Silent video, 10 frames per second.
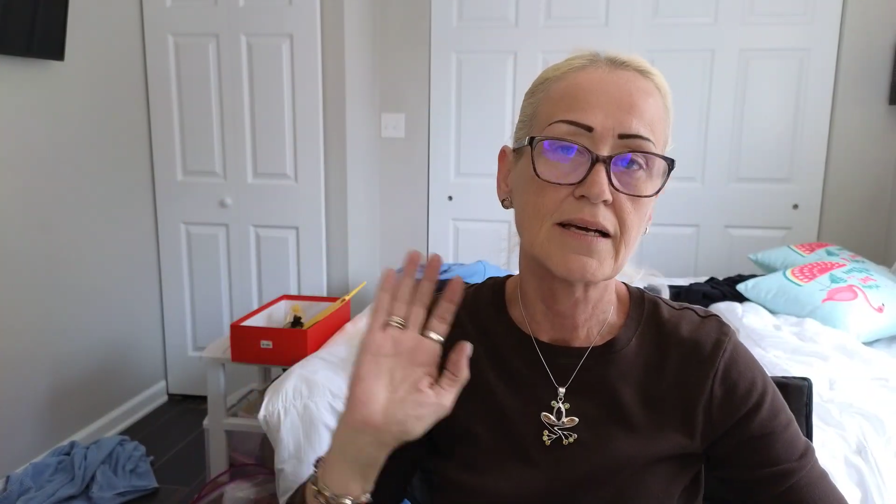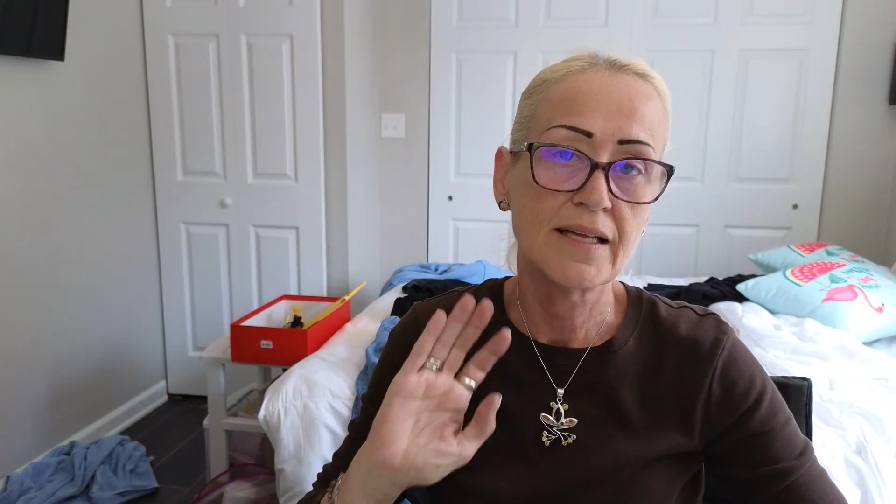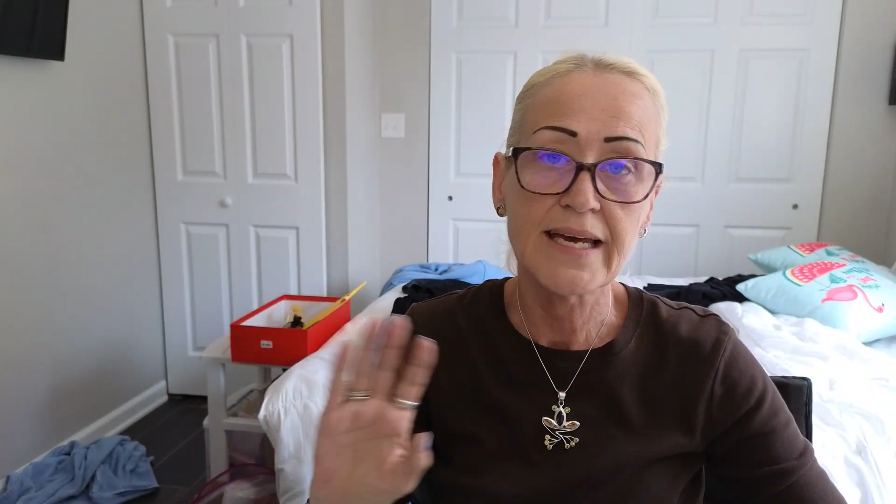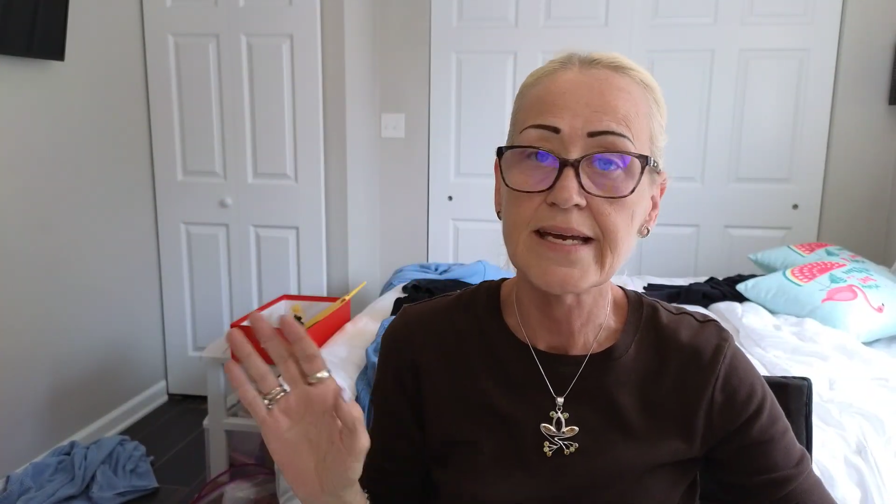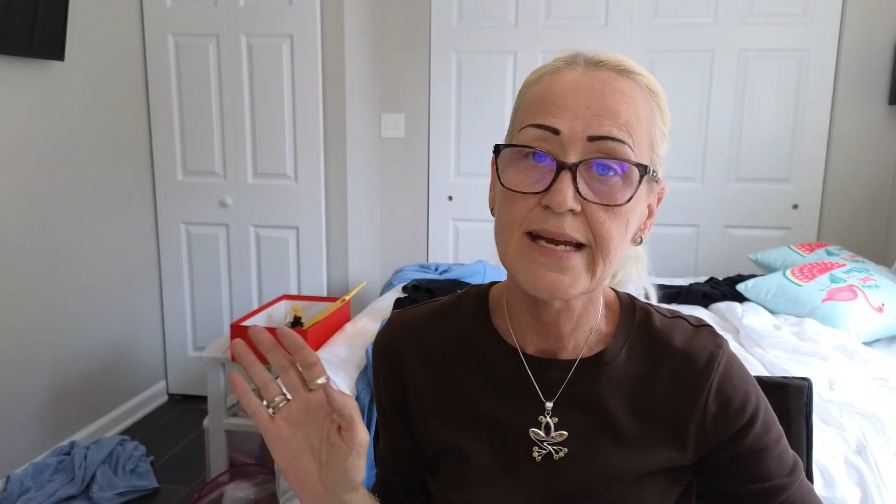
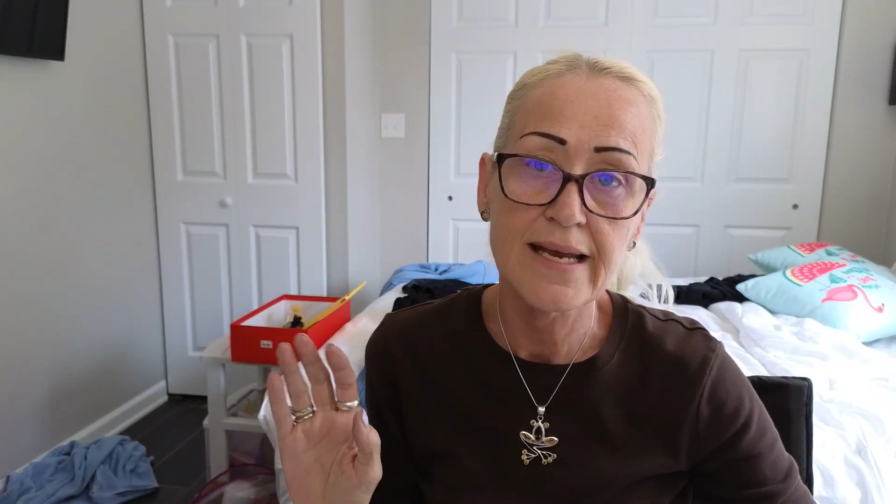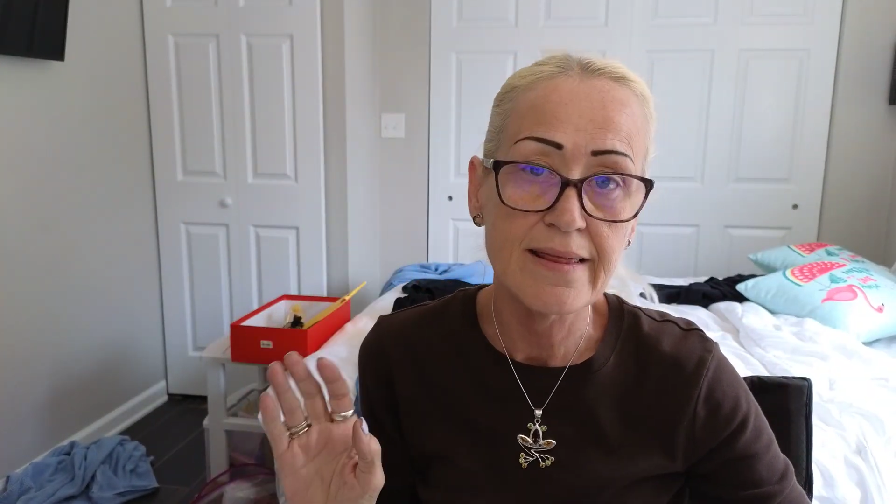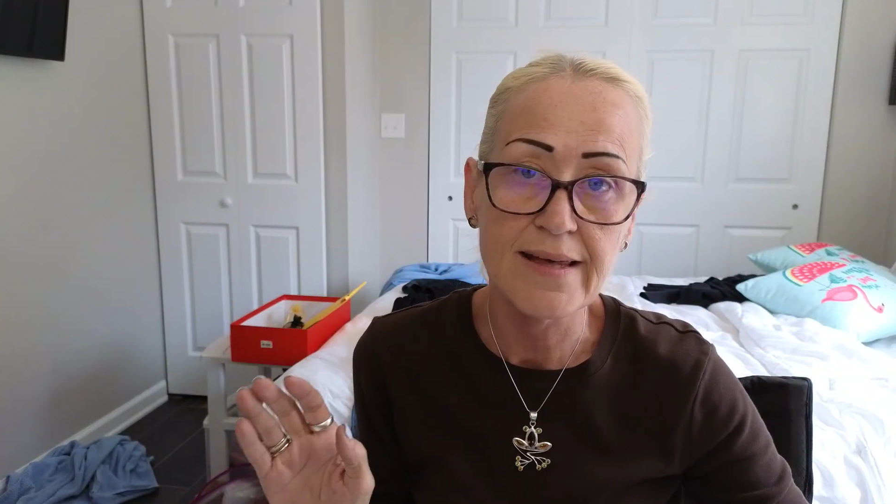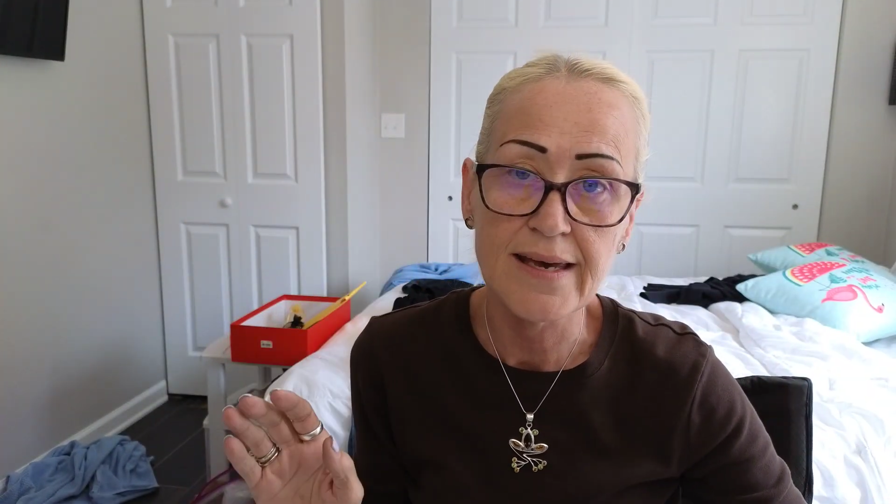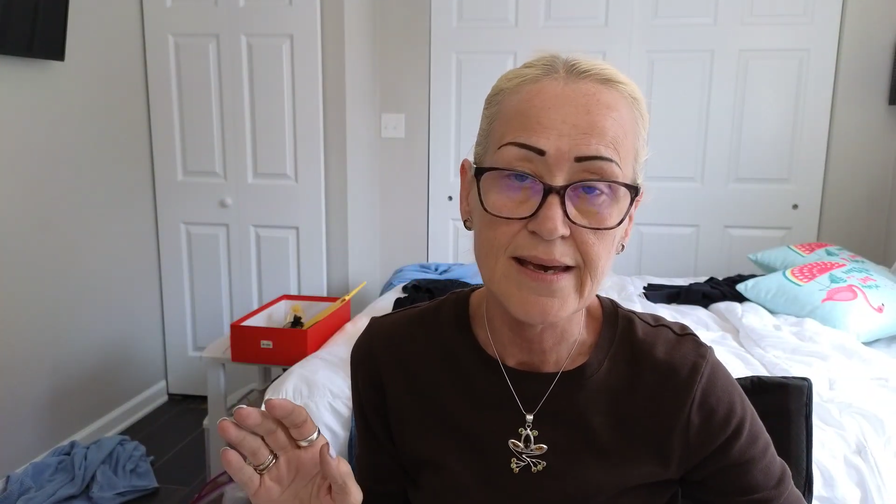cleaned
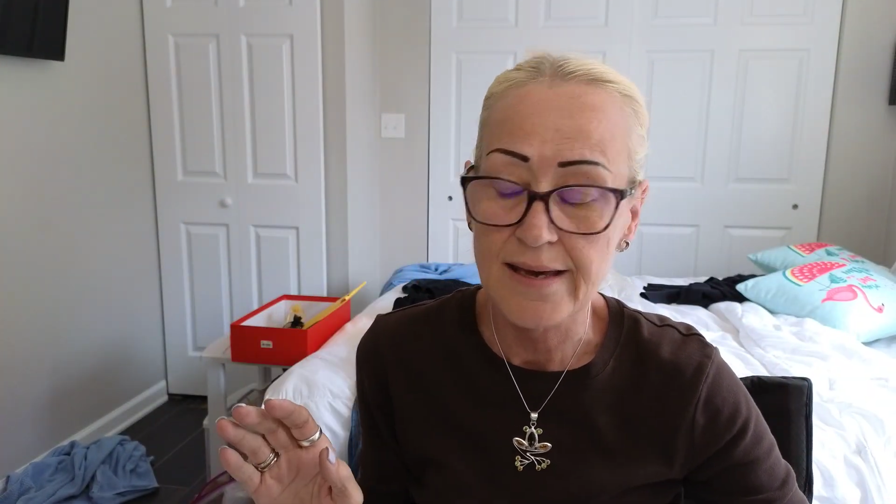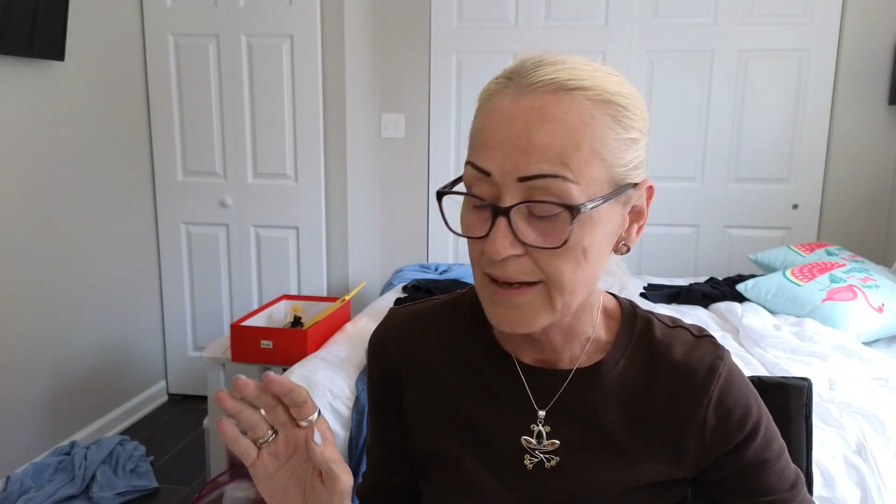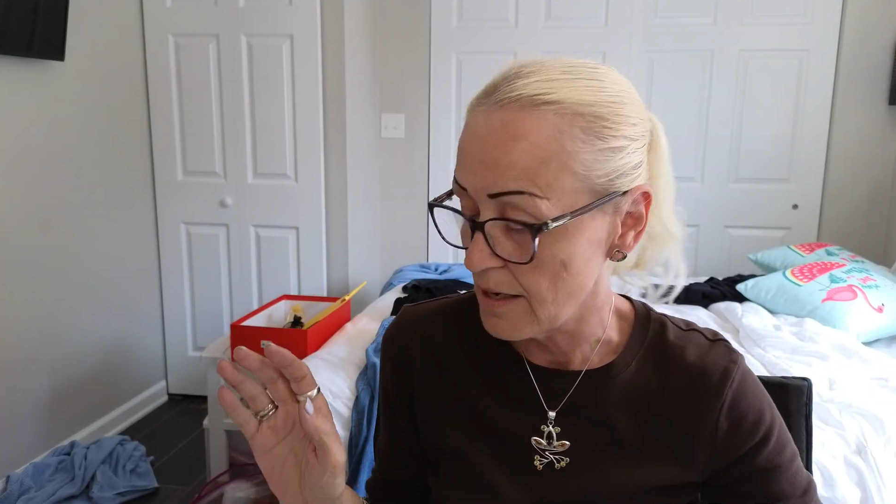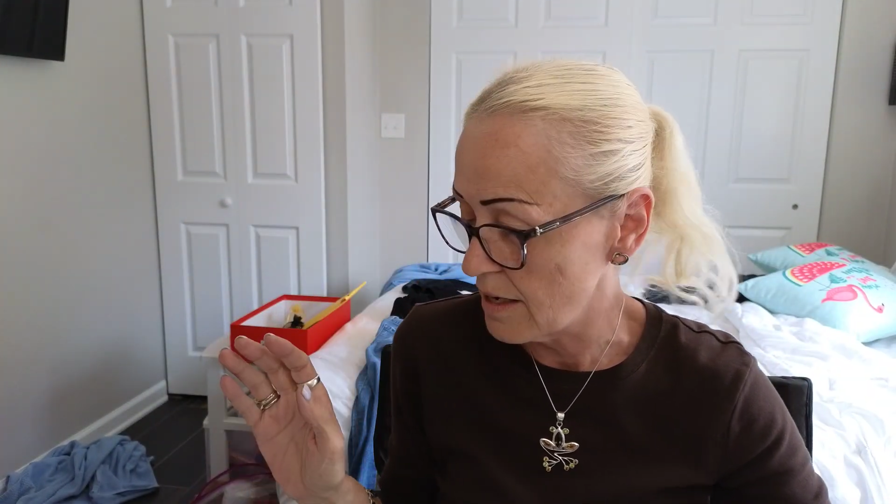anything.